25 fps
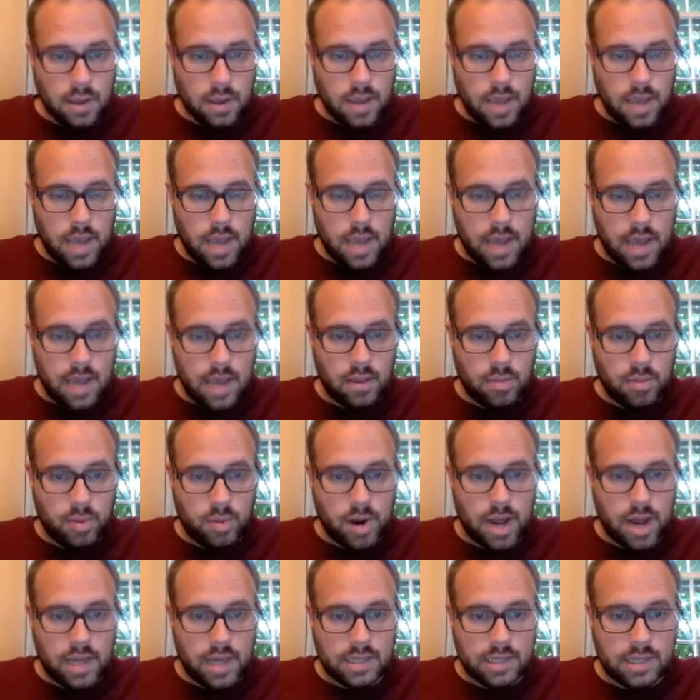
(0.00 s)
And in the
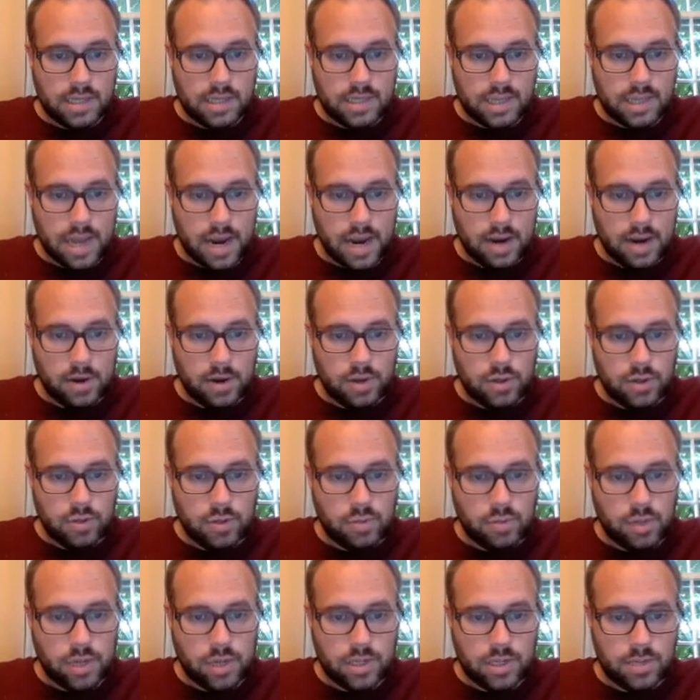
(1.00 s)
process, iron
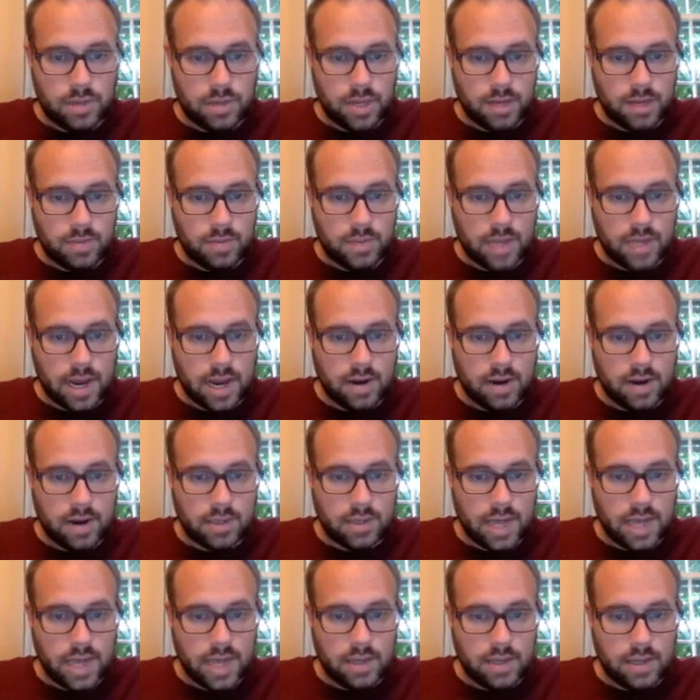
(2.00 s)
2+ becomes iron
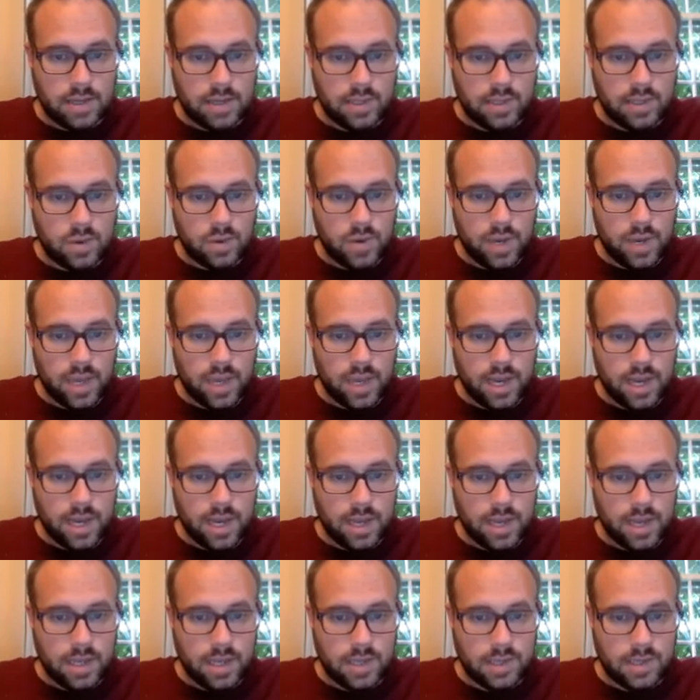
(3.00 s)
solid, so it
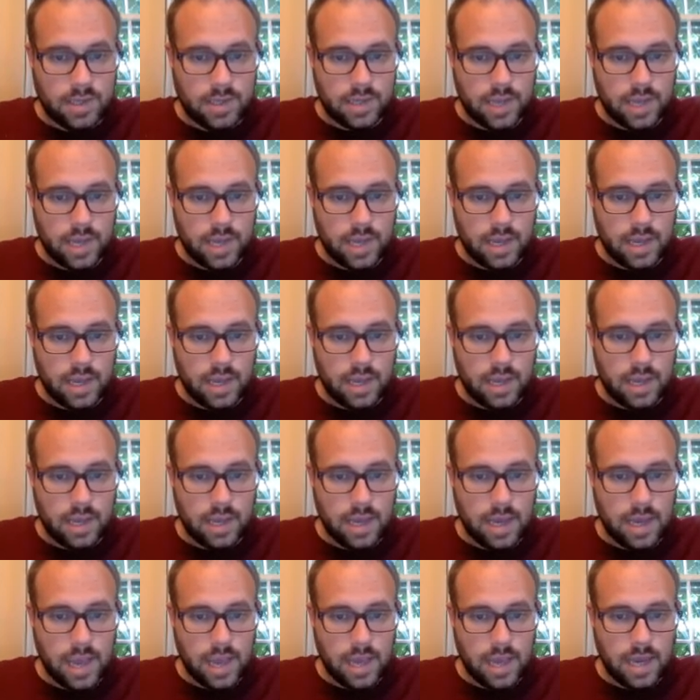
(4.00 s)
is
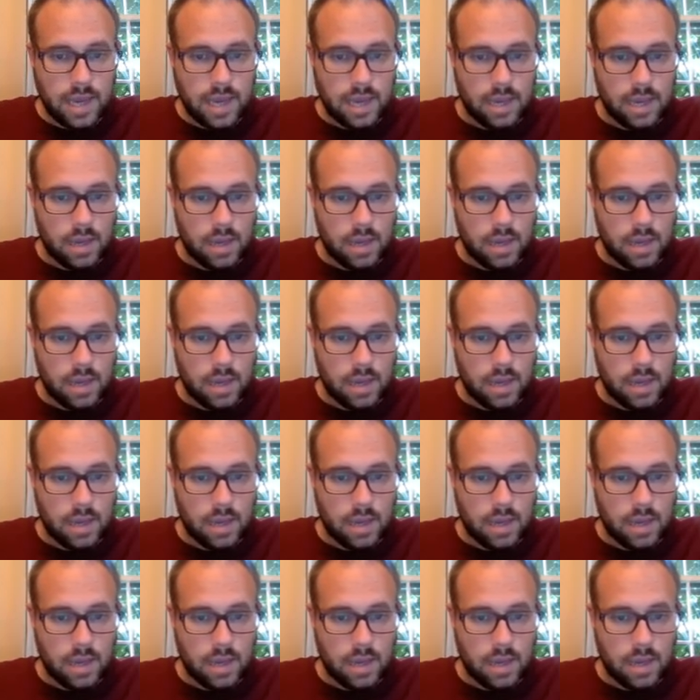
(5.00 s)
gaining